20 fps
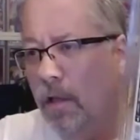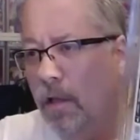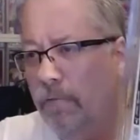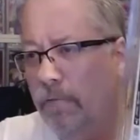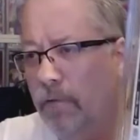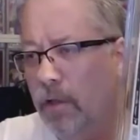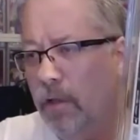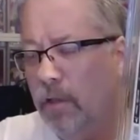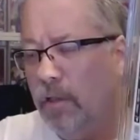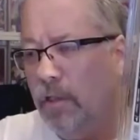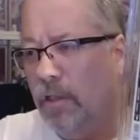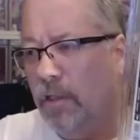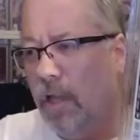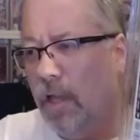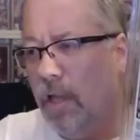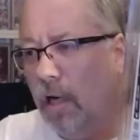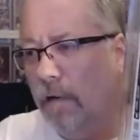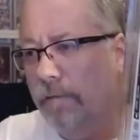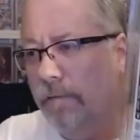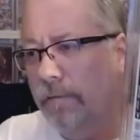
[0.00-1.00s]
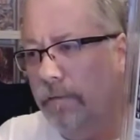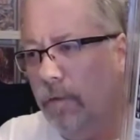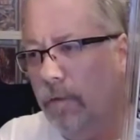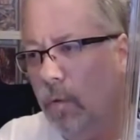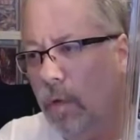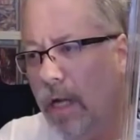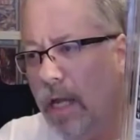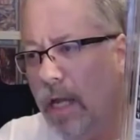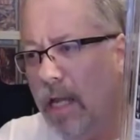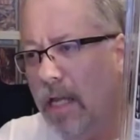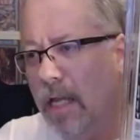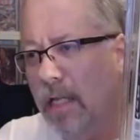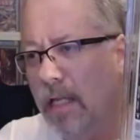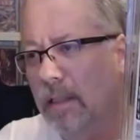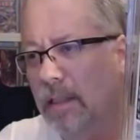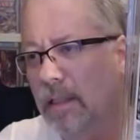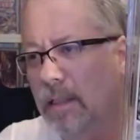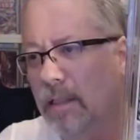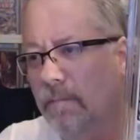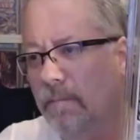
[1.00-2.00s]
First Yara
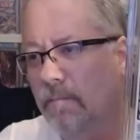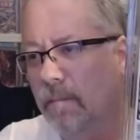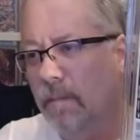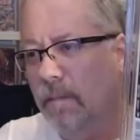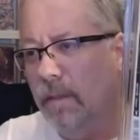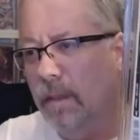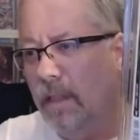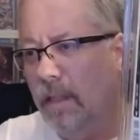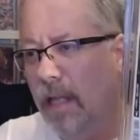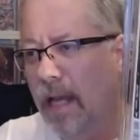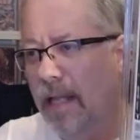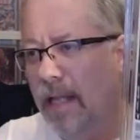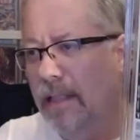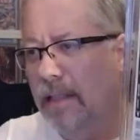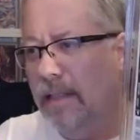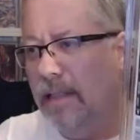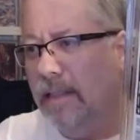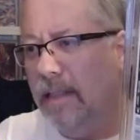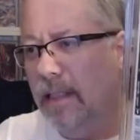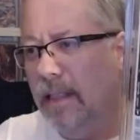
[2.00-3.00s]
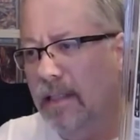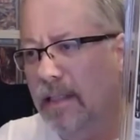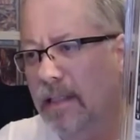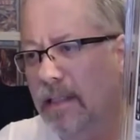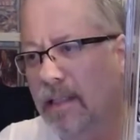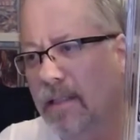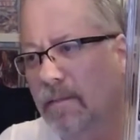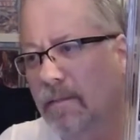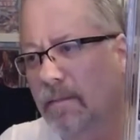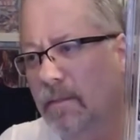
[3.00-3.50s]
Flores, 9.6.